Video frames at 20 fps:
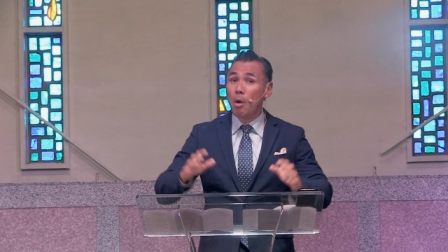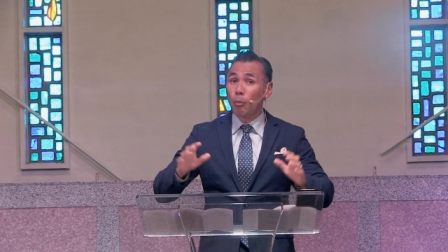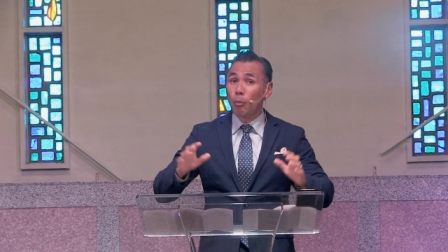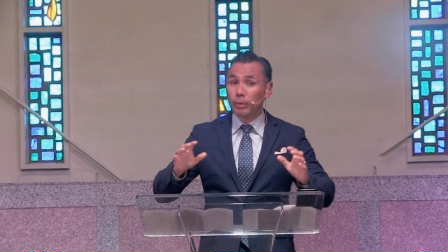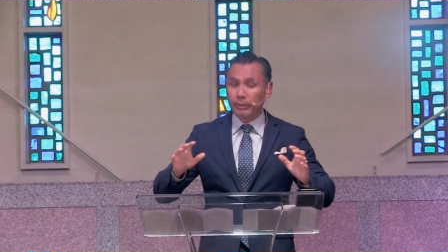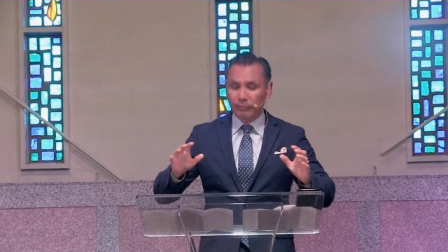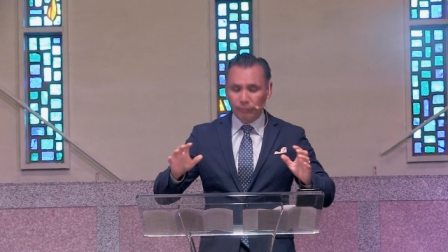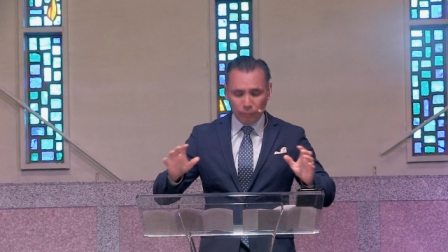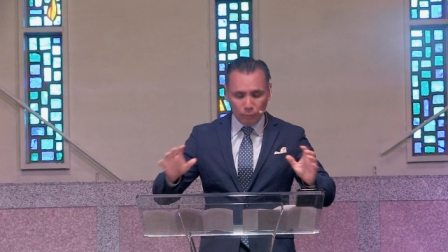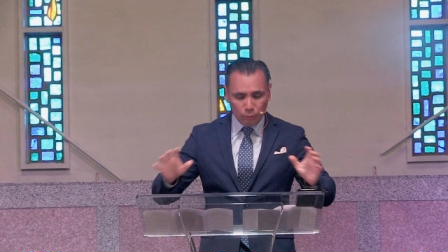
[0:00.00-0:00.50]

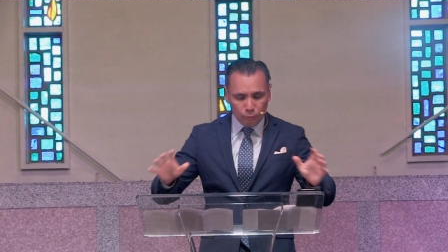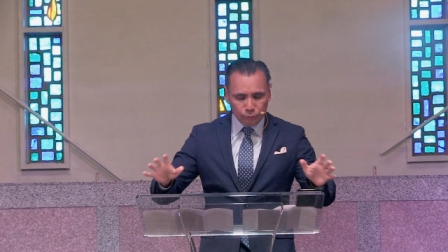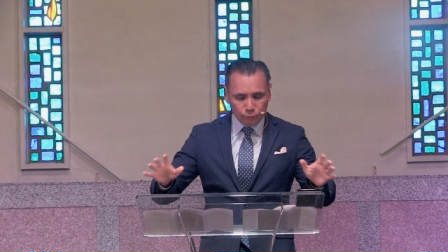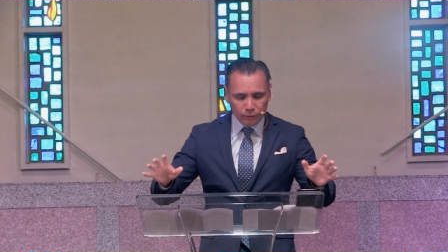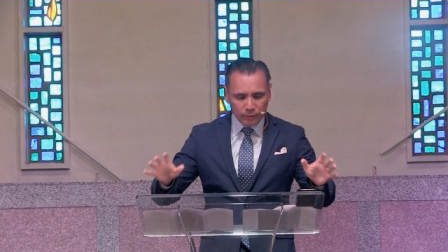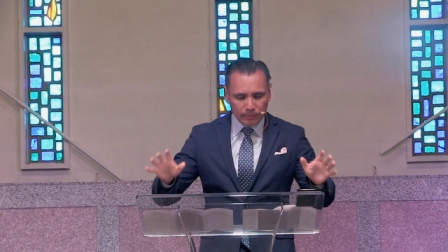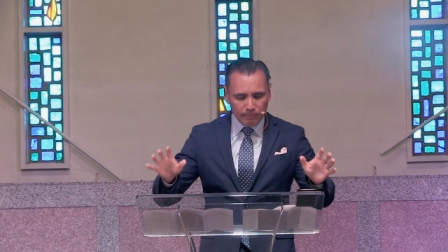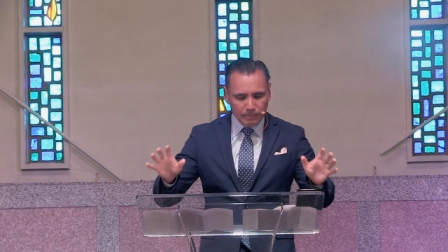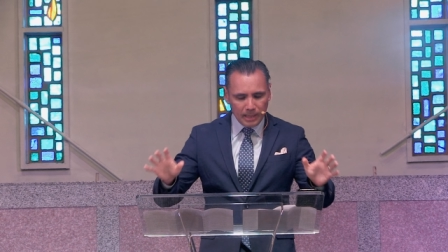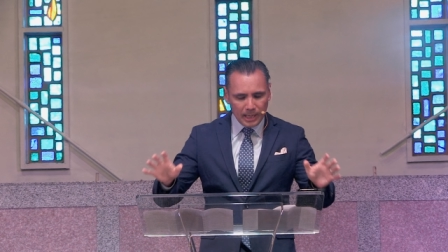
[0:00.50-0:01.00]
refusing
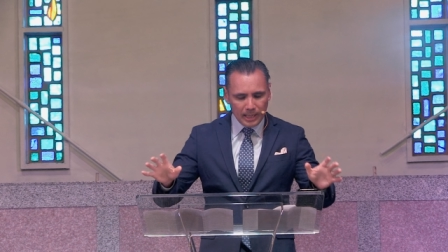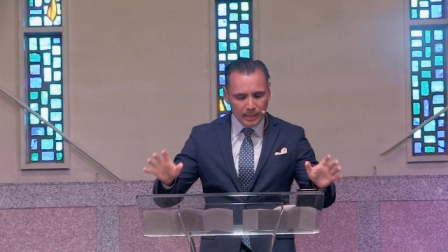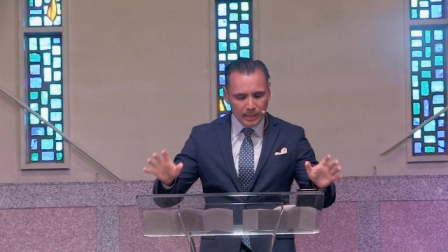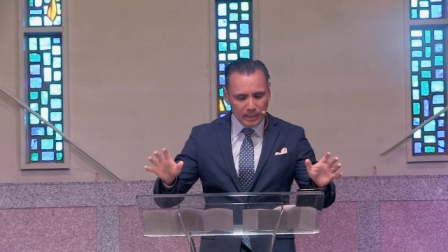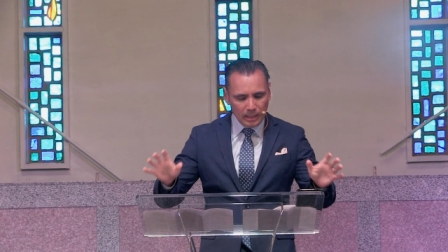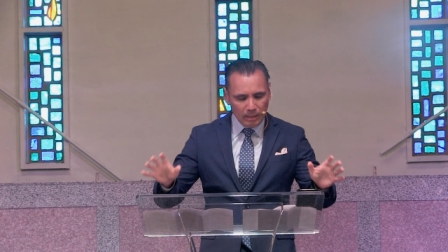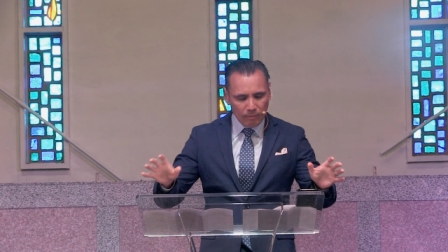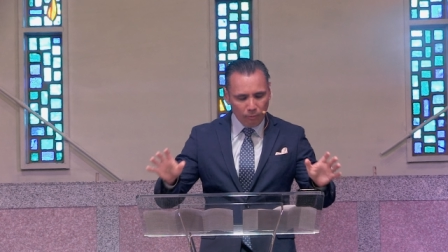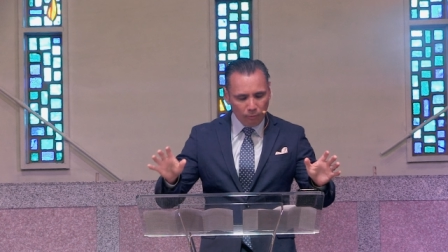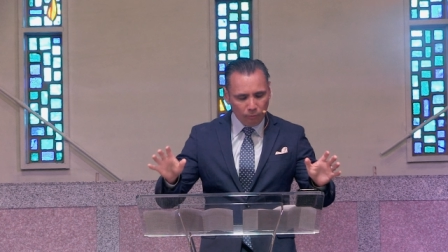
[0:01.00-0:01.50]
to pay
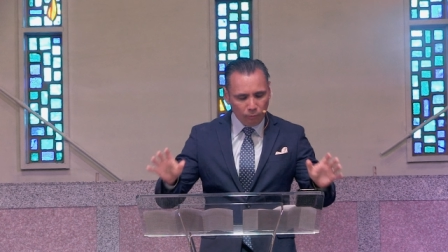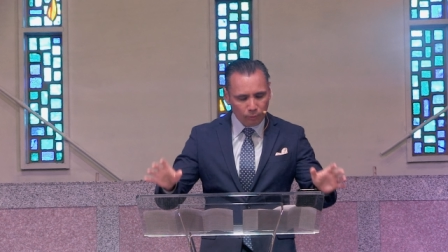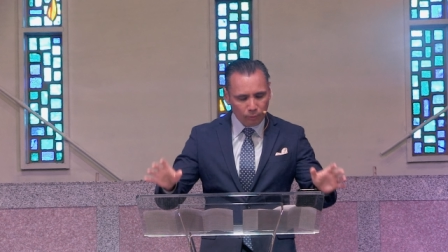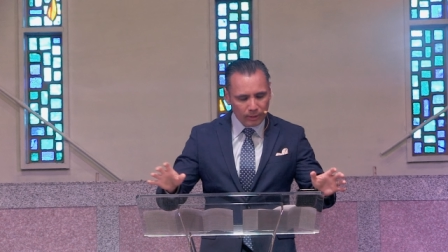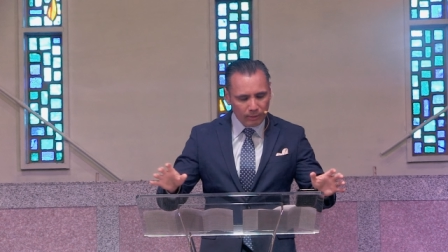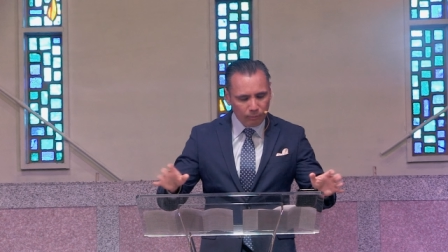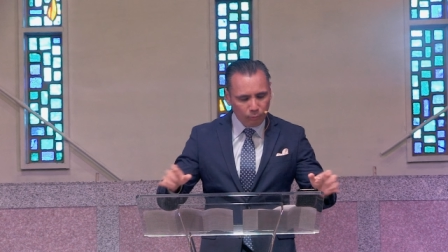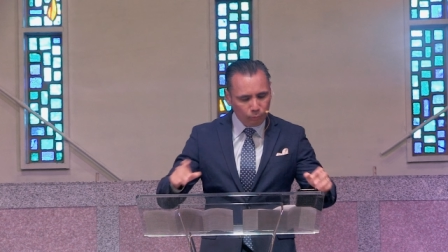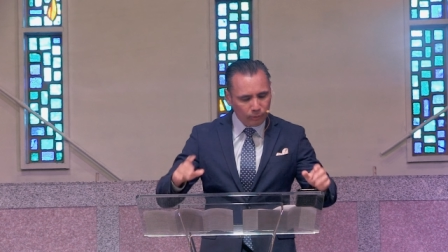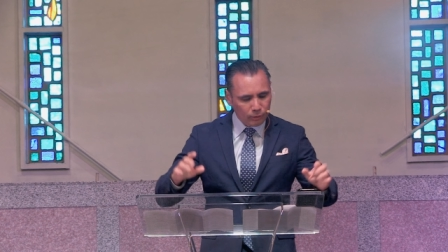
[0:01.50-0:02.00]
evil for
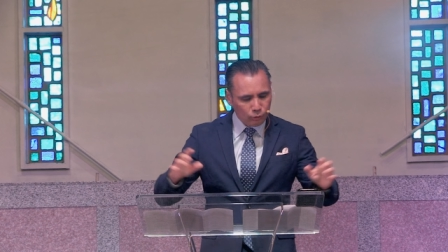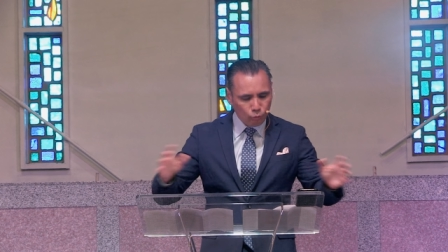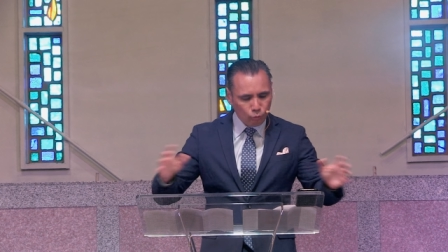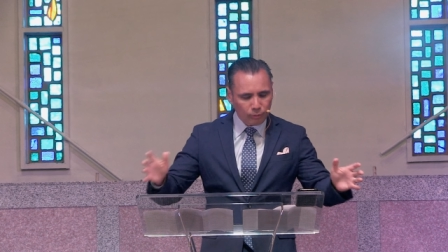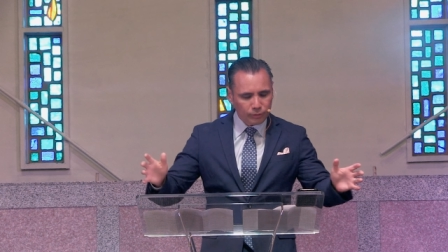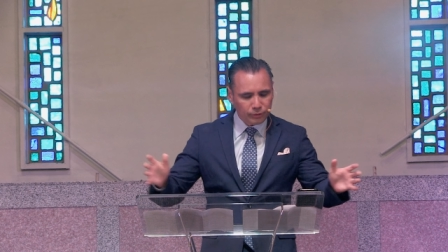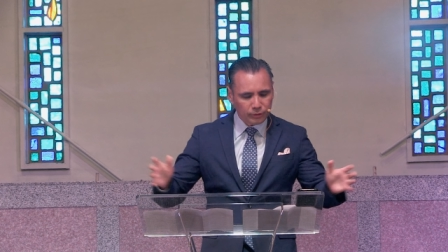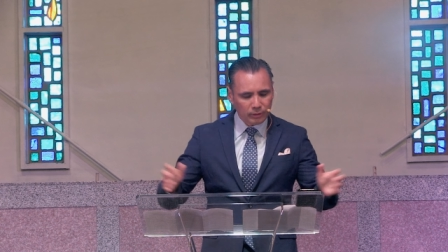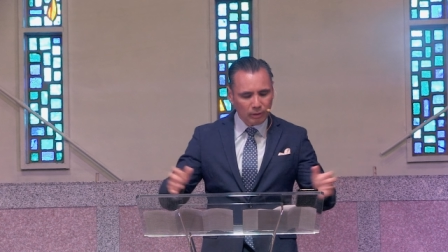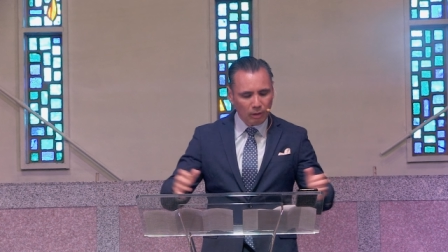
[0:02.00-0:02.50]
evil,
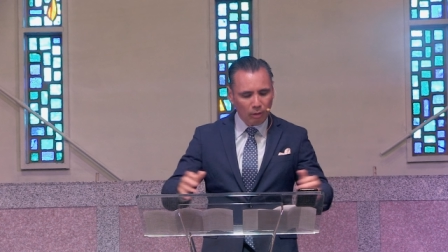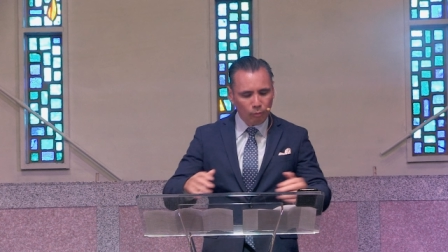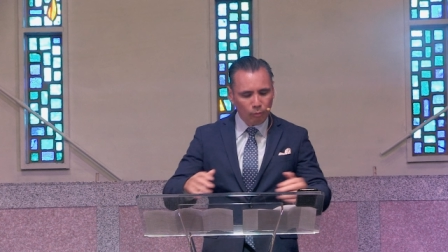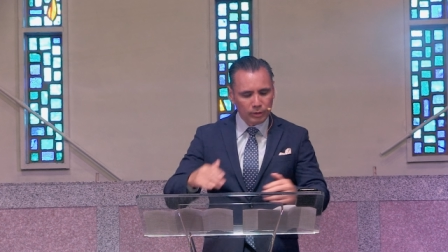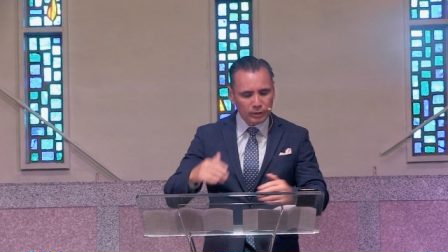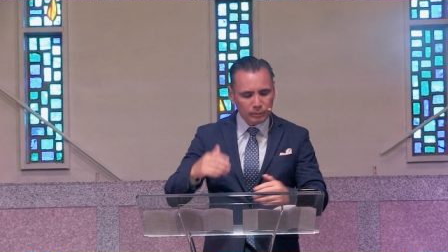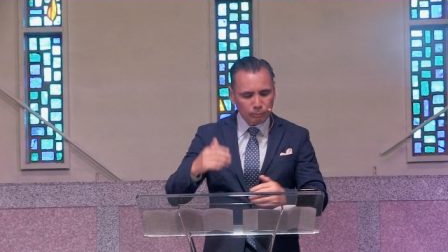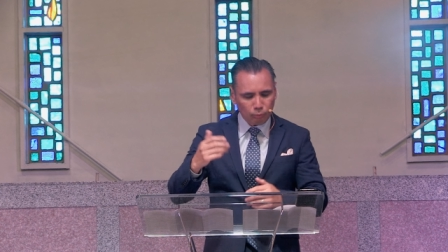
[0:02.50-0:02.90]
rejoicing always,